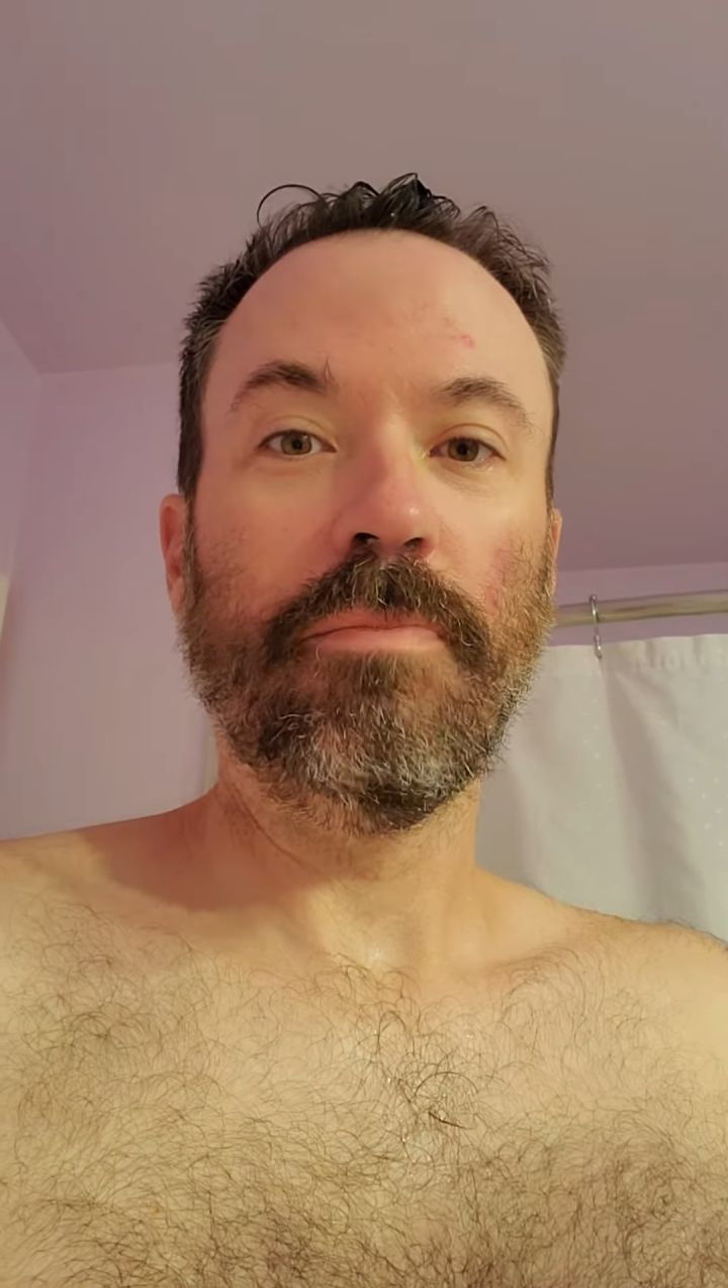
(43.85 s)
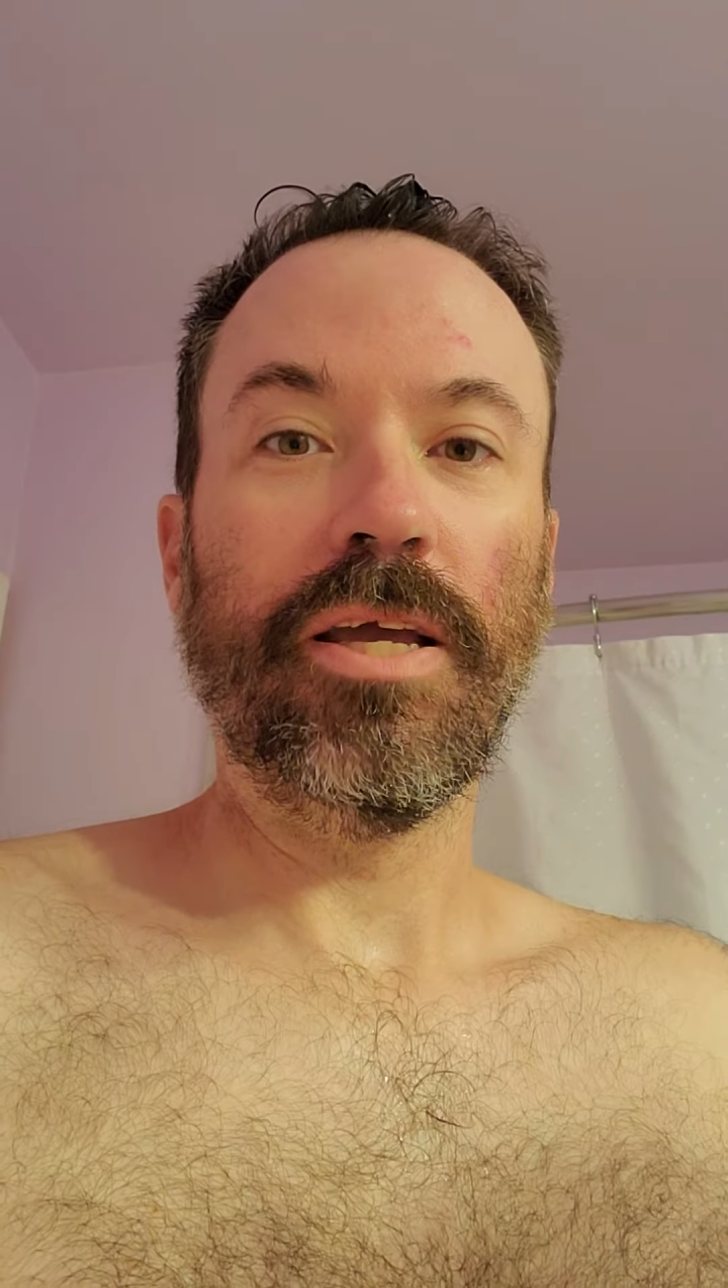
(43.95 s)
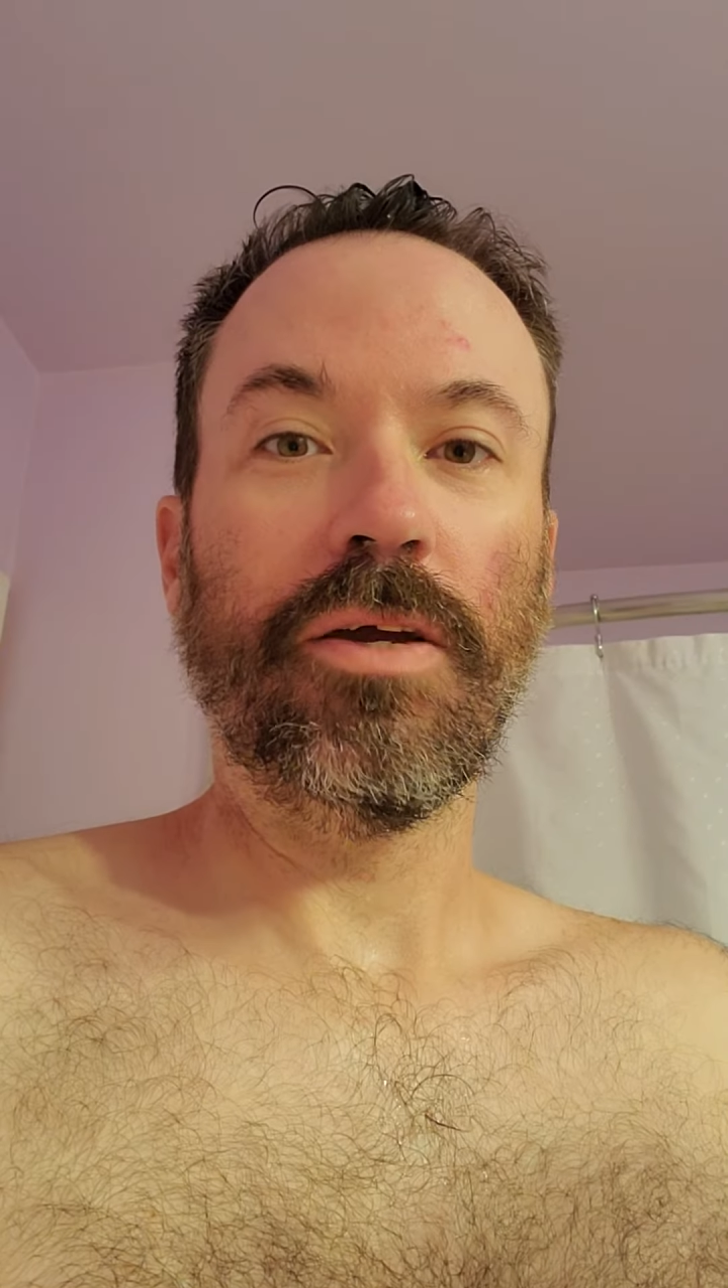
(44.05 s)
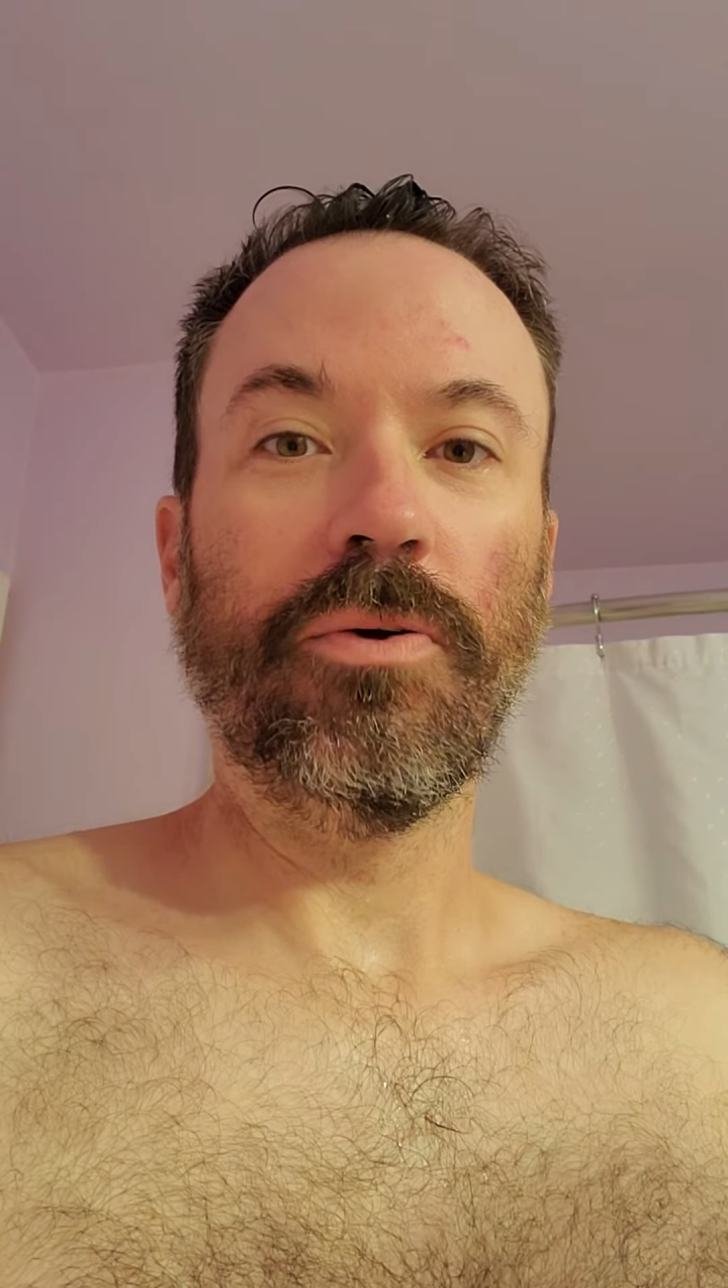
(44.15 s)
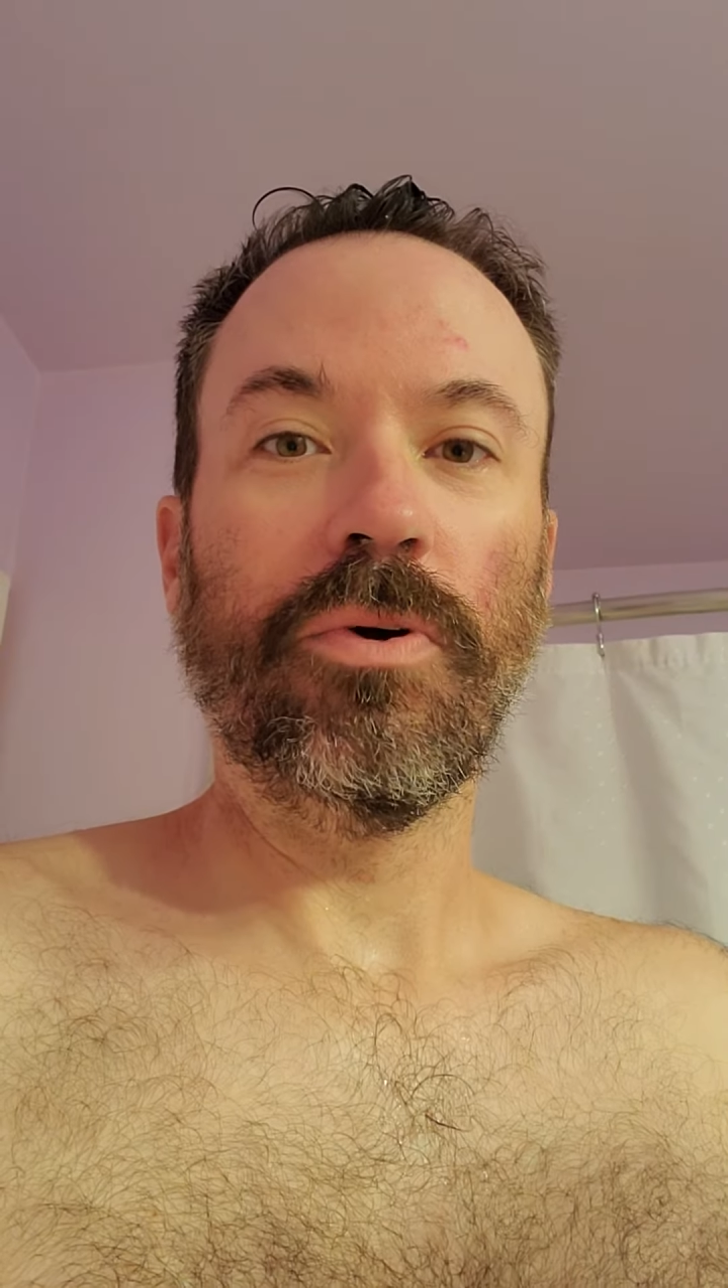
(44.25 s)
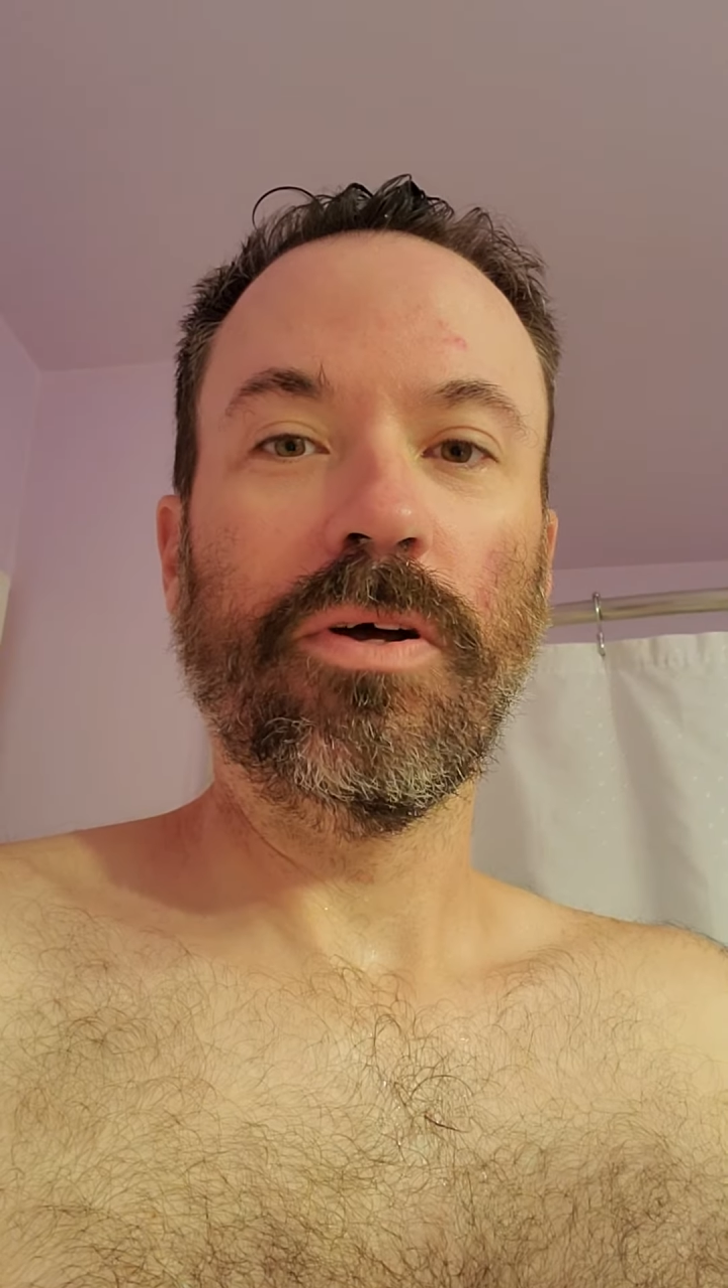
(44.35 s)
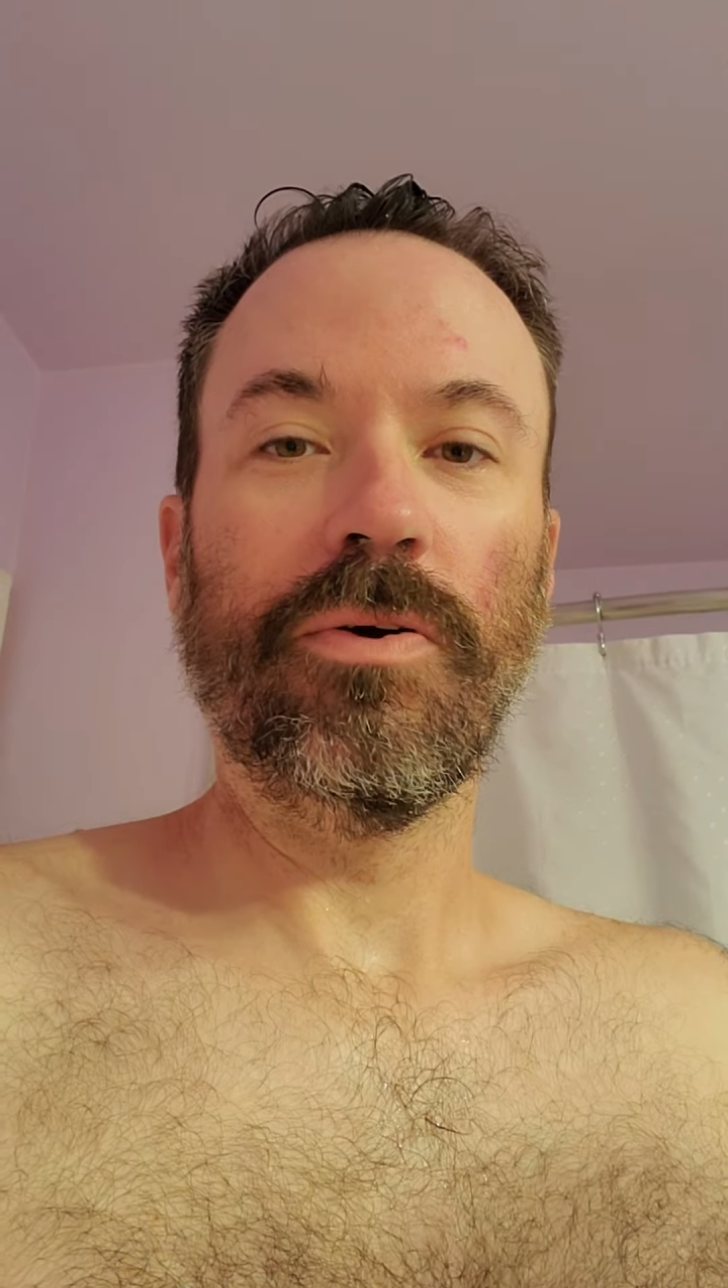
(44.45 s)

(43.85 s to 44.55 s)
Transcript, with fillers: make it with